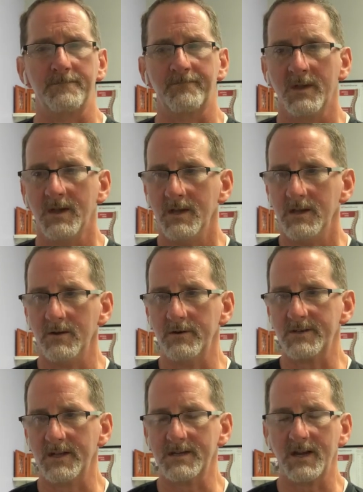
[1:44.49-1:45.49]
and you
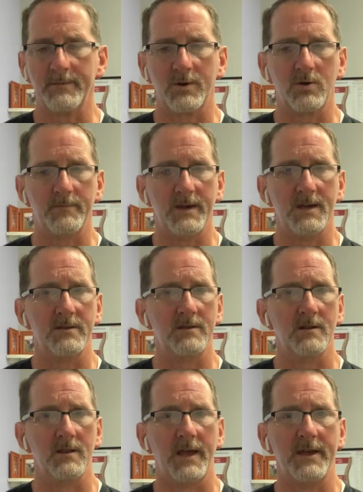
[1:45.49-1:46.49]
say it's time to go to bed, and
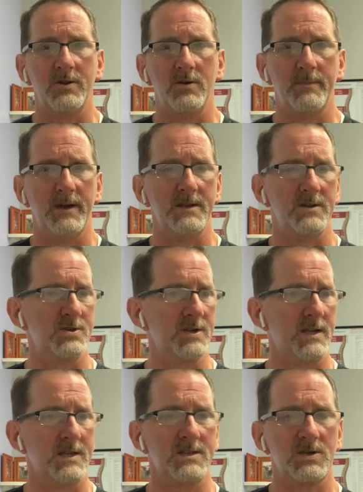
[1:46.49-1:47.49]
you lay in your bed and you
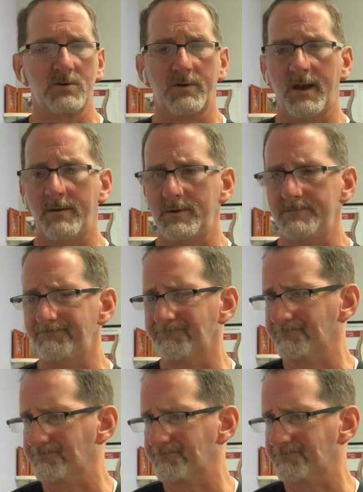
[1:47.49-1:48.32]
check Instagram and